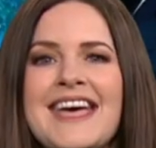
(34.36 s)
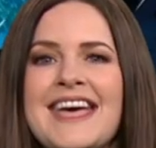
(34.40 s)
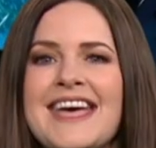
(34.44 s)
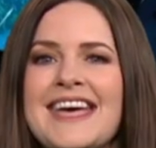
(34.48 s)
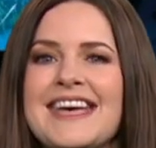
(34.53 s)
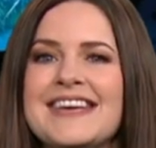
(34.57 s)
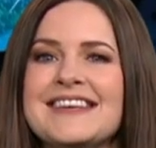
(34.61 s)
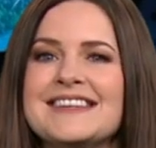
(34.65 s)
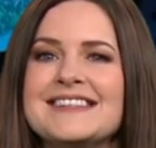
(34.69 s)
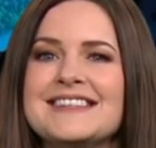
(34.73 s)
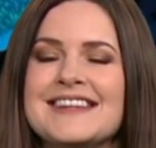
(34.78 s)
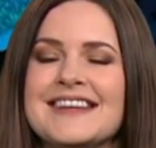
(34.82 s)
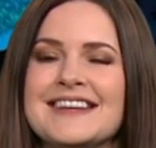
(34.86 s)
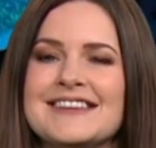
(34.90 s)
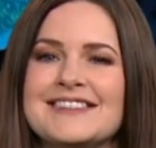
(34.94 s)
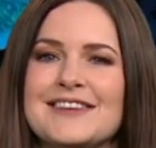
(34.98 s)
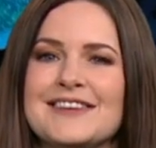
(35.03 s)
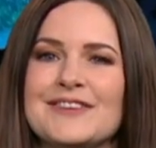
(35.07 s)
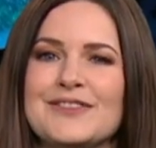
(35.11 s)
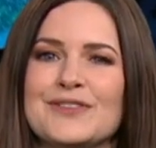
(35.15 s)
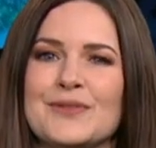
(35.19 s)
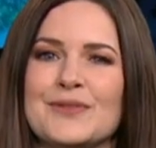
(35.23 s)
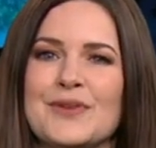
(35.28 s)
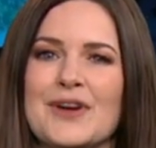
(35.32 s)
is
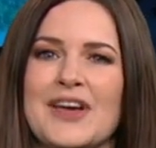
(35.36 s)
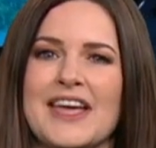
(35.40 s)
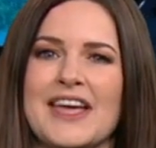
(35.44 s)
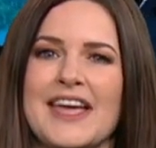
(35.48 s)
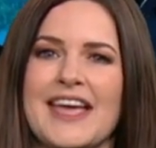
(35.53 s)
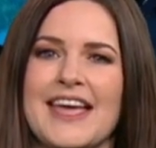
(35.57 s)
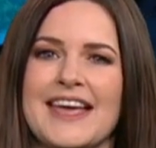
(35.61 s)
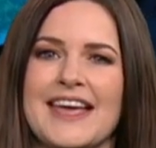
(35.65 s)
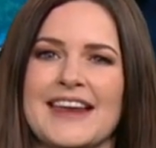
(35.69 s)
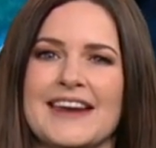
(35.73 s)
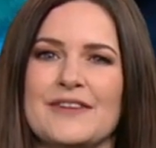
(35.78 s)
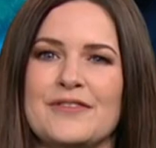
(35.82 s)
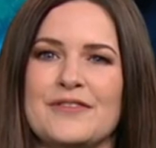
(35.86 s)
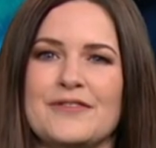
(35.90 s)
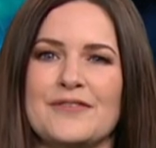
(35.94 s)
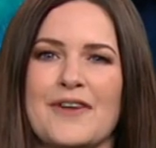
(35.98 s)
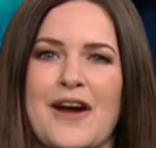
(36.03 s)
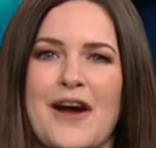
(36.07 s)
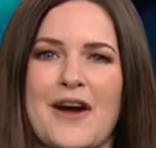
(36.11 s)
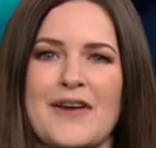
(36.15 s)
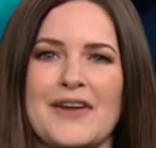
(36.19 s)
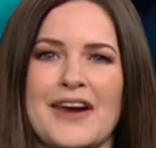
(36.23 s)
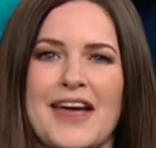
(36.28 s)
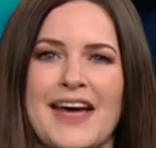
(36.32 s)
63 in
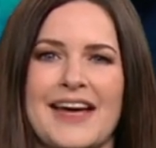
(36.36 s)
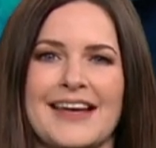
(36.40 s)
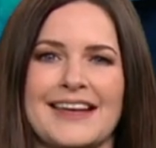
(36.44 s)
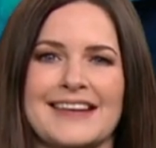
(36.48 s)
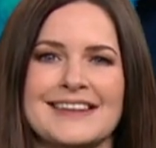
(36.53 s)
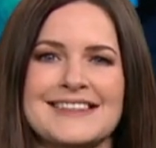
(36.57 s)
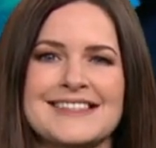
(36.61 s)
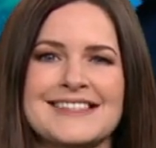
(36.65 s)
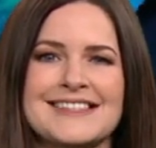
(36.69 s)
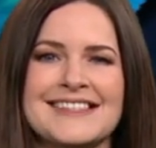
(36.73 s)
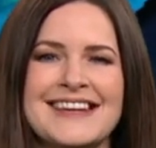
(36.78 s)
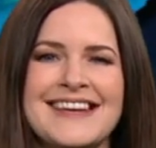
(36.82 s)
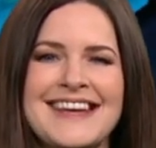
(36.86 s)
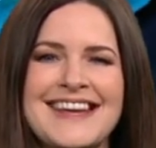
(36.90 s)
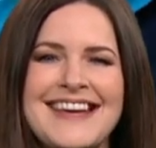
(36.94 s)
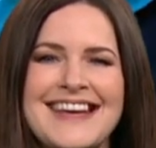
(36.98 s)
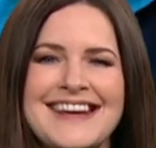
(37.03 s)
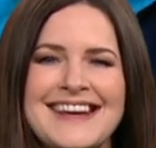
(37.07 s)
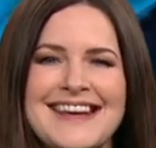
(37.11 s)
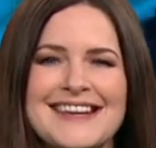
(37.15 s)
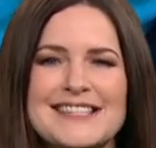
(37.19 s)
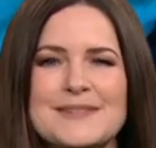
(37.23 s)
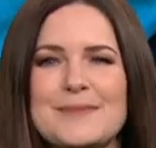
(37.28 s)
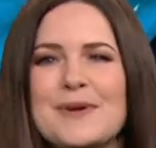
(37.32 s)
Fahrenheit.
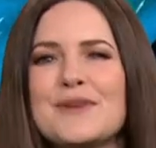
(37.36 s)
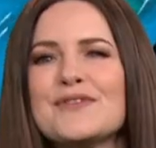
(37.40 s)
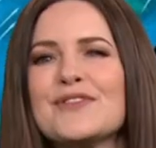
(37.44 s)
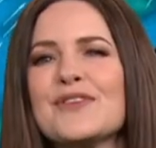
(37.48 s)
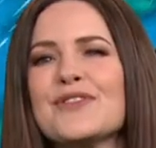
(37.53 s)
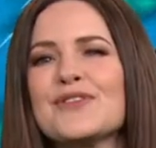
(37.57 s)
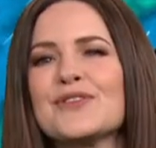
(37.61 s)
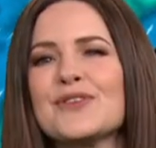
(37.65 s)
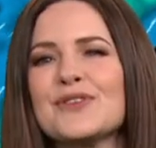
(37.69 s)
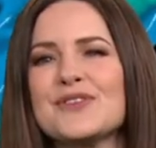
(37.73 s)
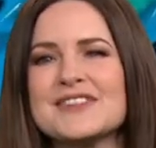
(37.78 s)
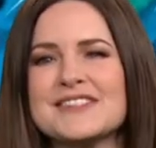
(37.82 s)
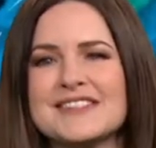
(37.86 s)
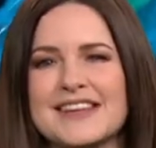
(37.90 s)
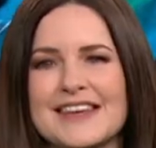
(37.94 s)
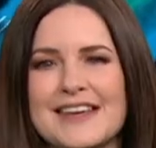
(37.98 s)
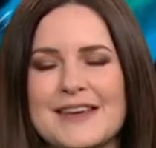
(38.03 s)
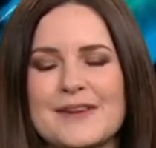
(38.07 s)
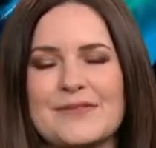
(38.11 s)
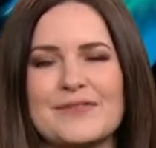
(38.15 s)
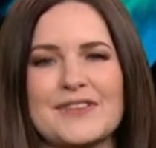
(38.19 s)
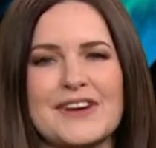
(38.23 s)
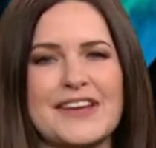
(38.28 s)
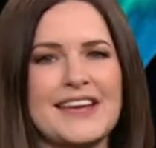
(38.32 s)
Now as we move on through this
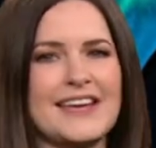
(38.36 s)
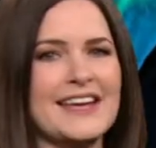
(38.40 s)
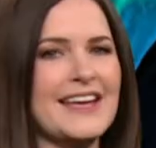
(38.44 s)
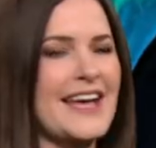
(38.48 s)
evening